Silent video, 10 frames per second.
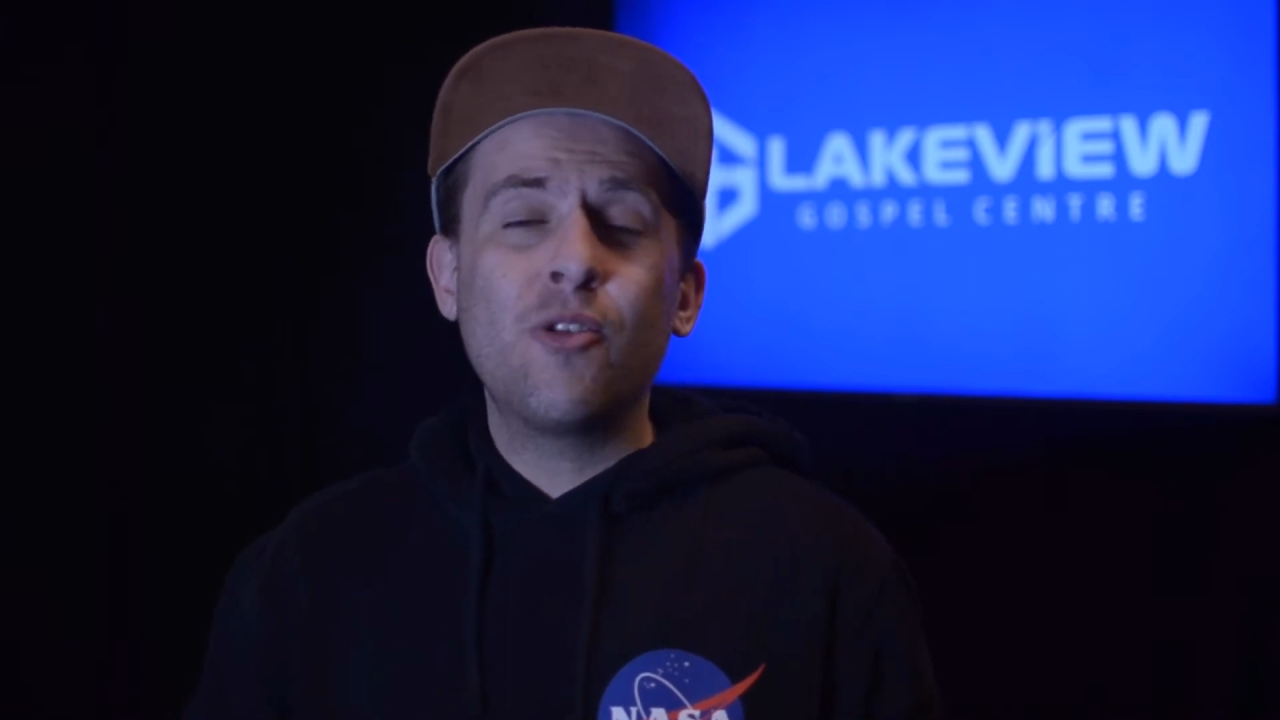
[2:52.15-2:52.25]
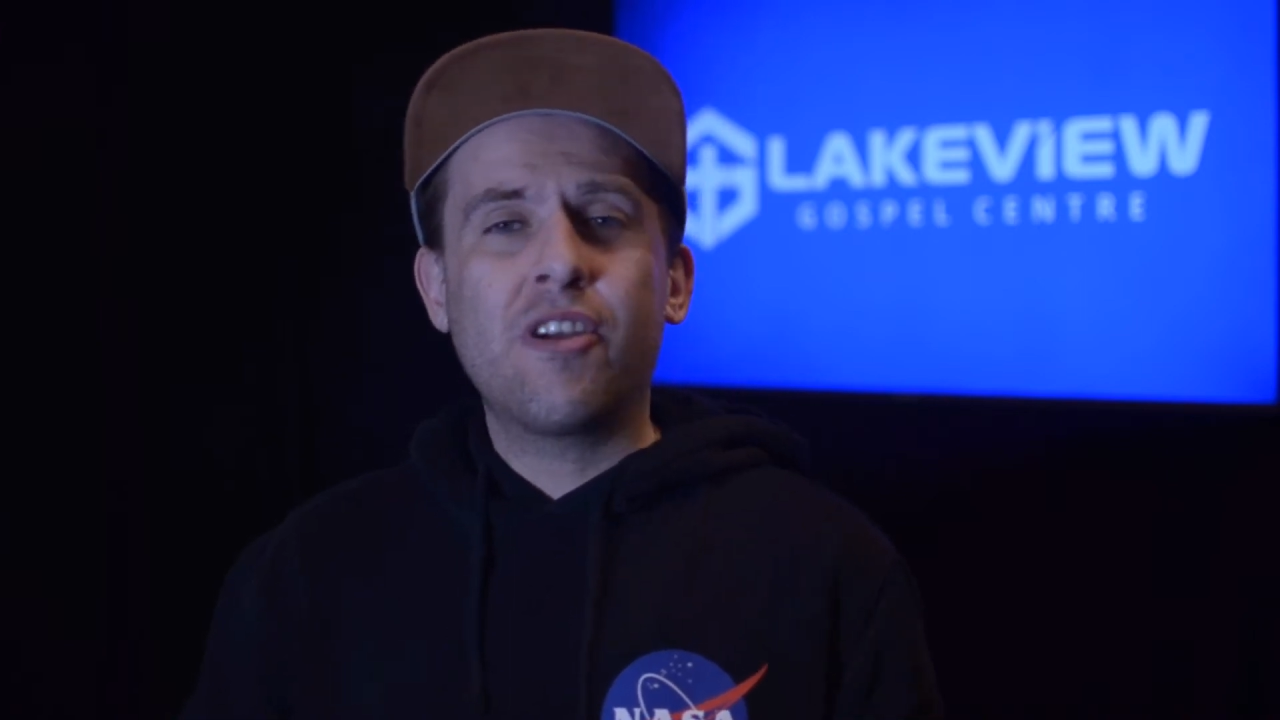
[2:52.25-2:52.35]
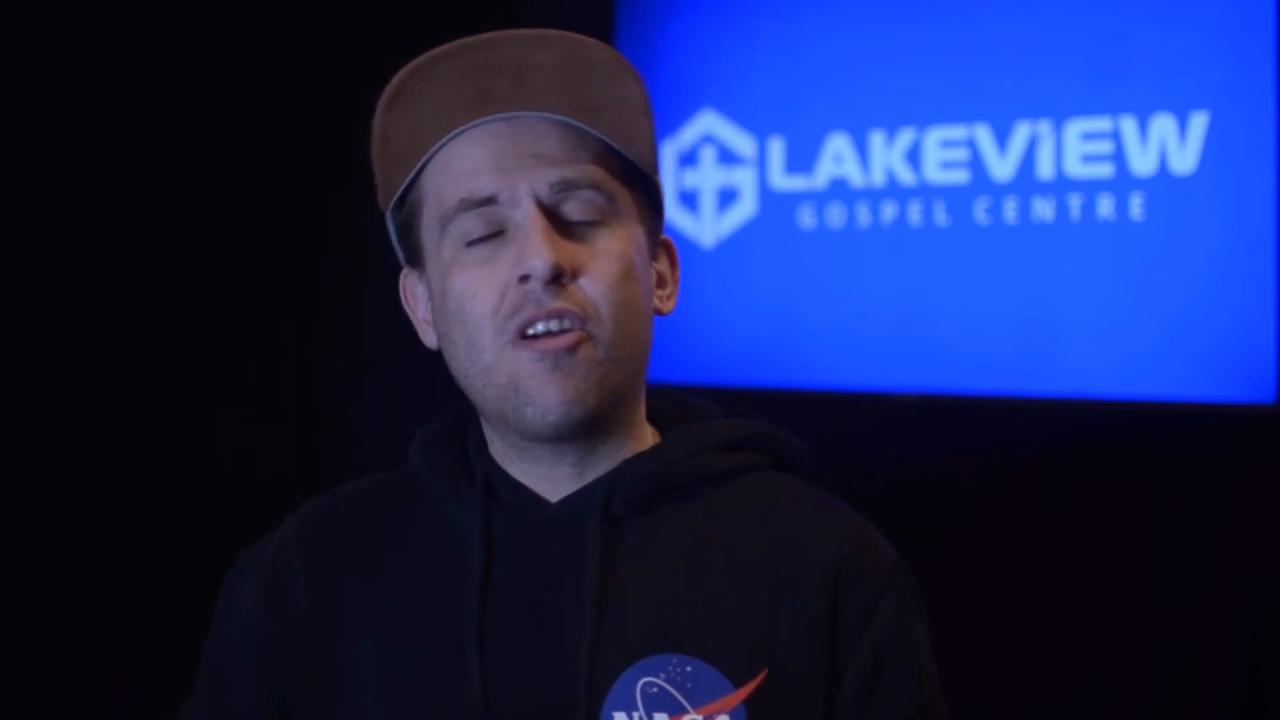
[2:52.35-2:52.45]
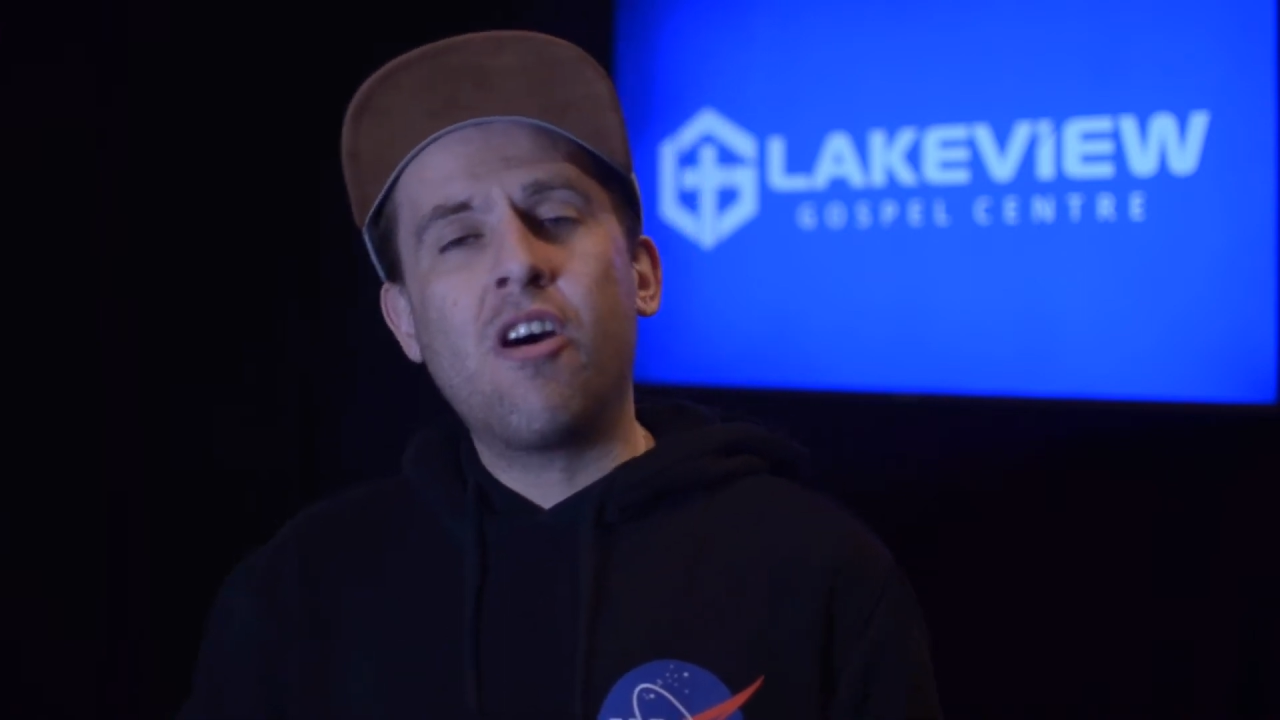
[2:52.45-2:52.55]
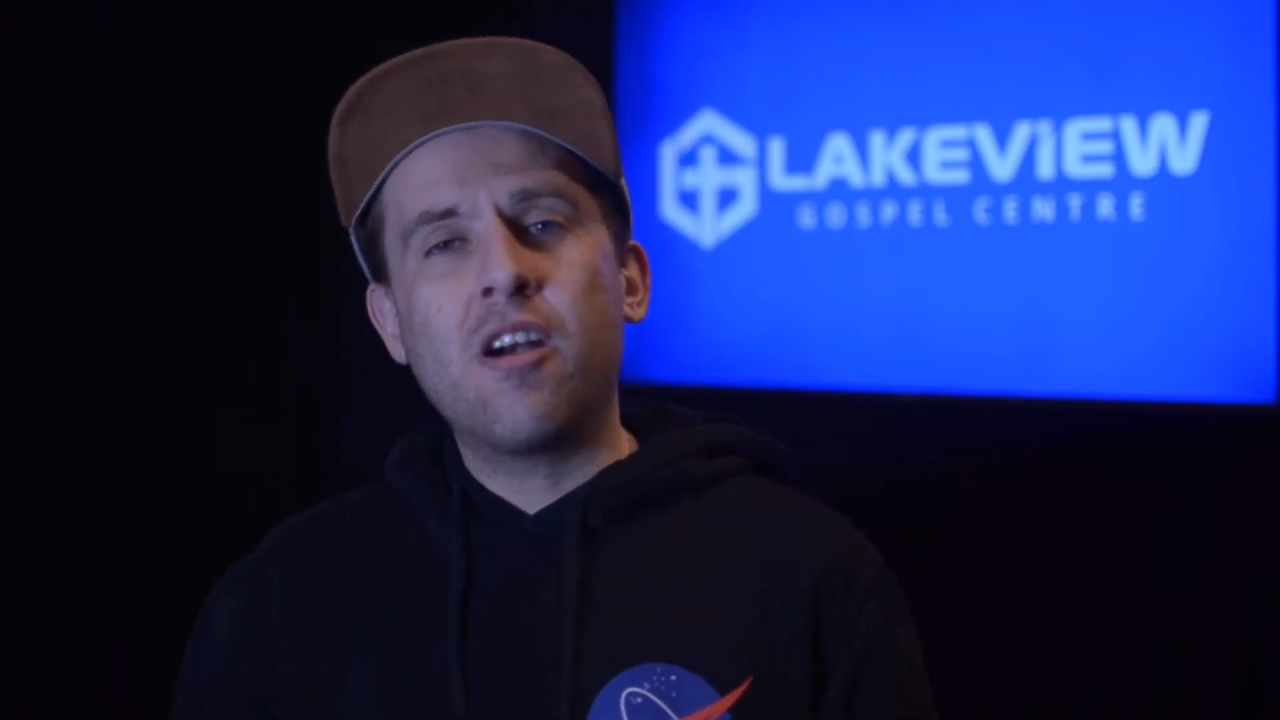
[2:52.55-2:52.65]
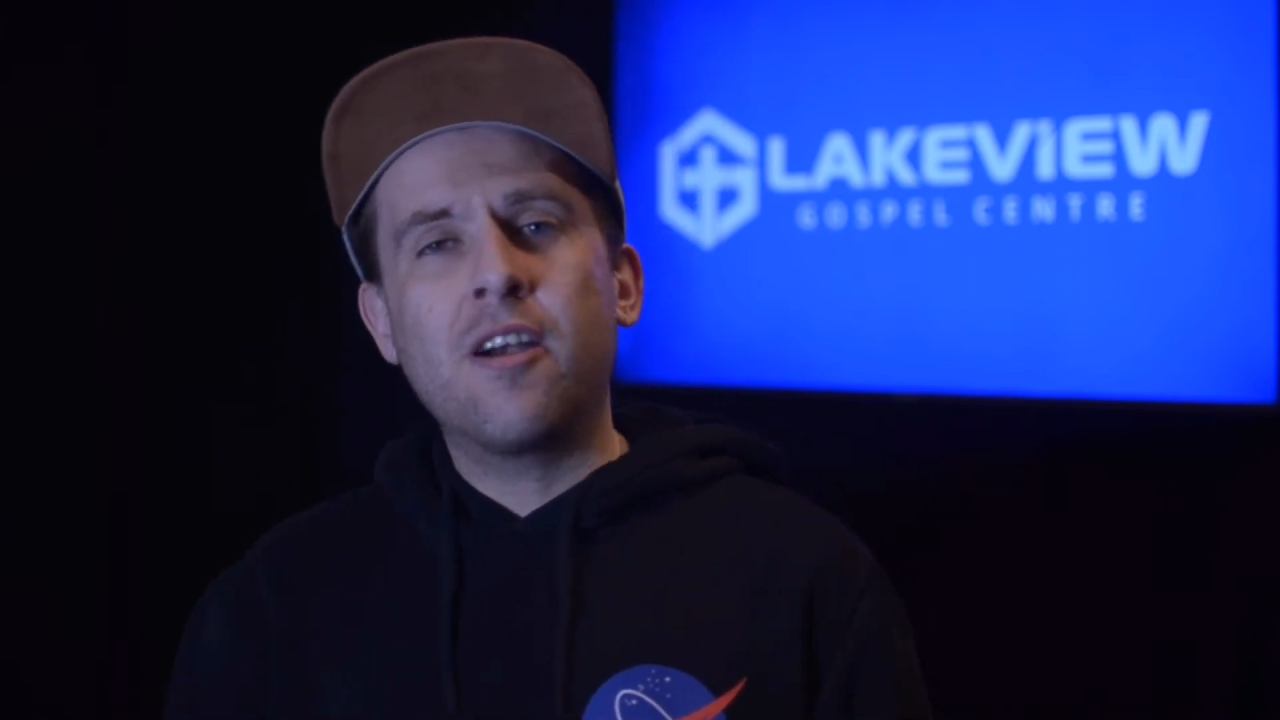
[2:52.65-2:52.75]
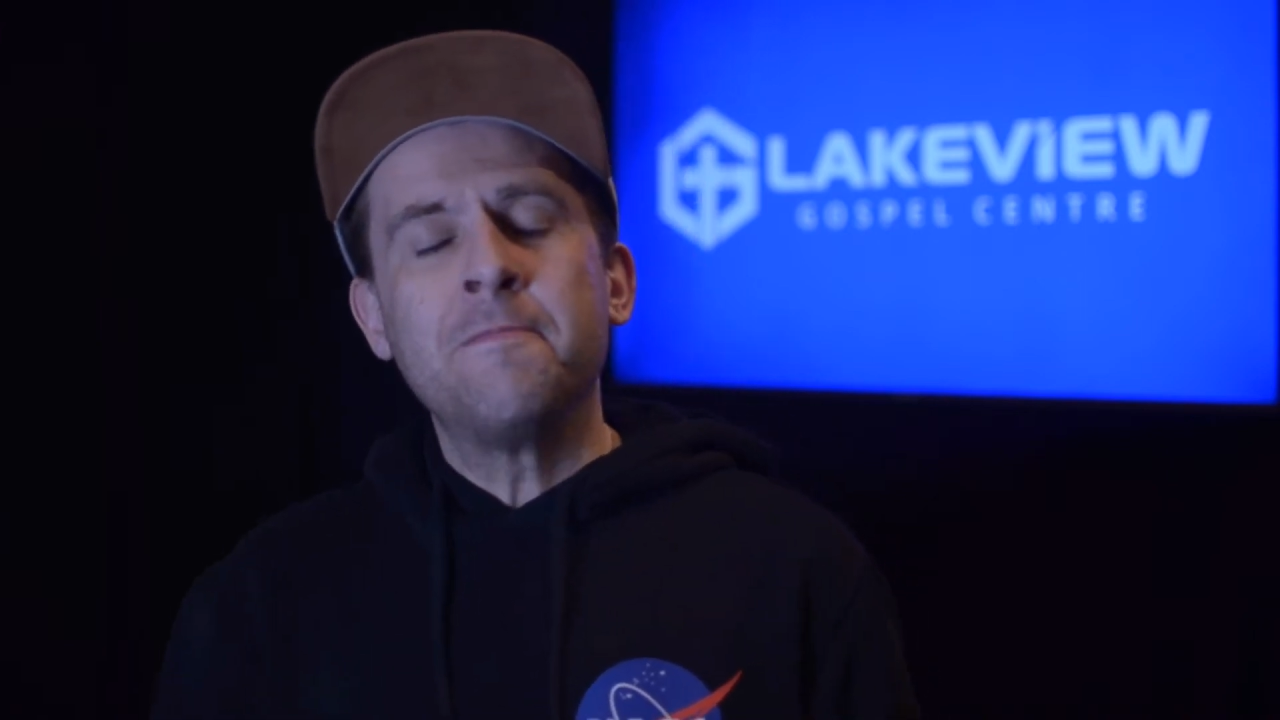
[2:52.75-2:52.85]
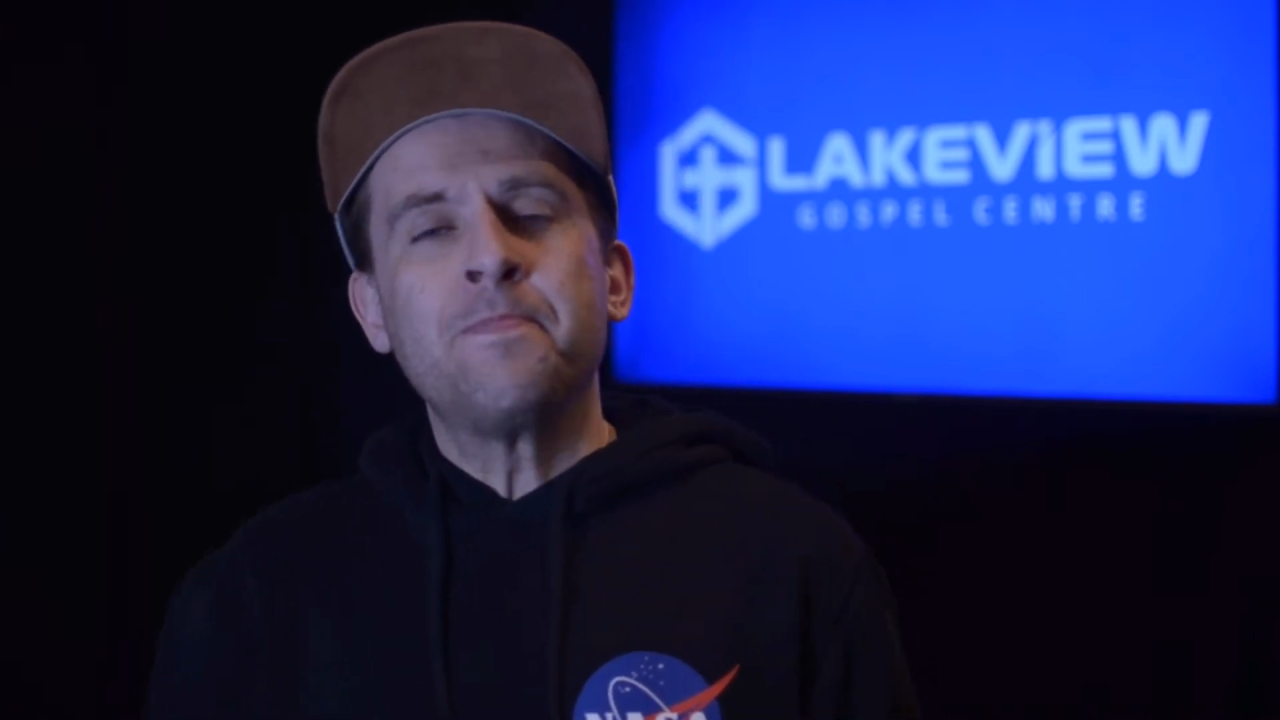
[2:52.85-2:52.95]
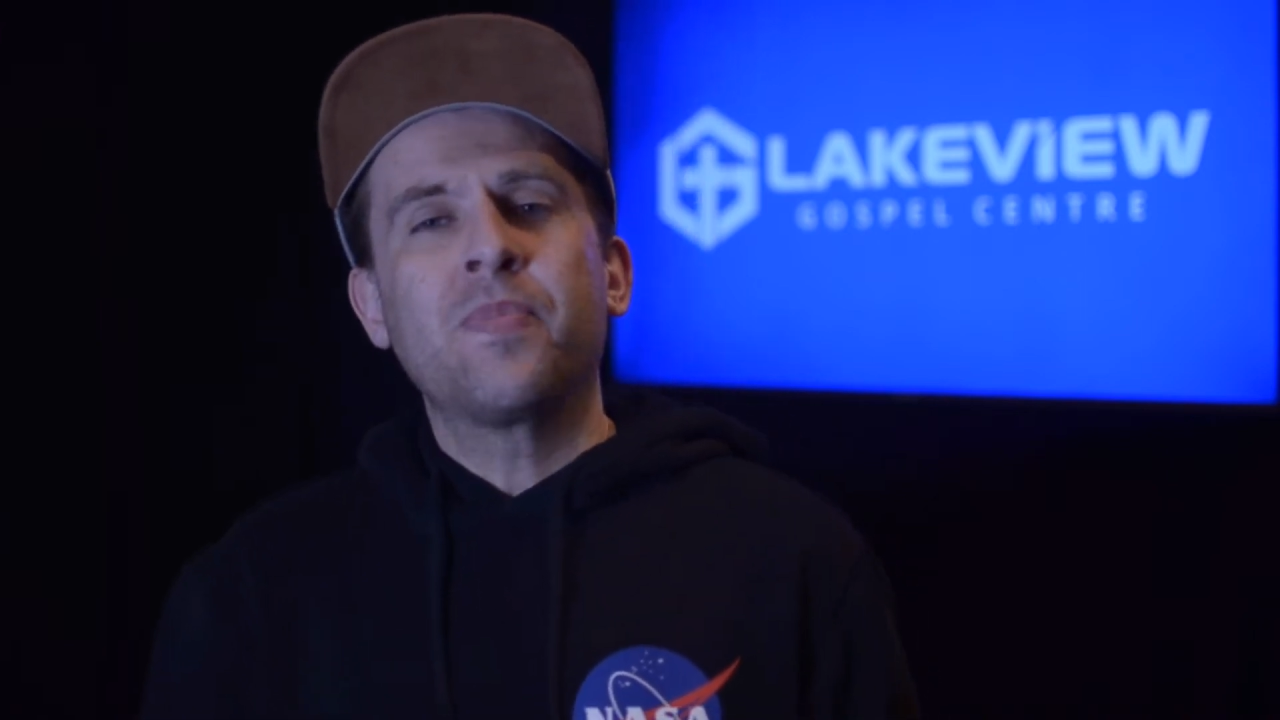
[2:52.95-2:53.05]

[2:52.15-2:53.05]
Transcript: there are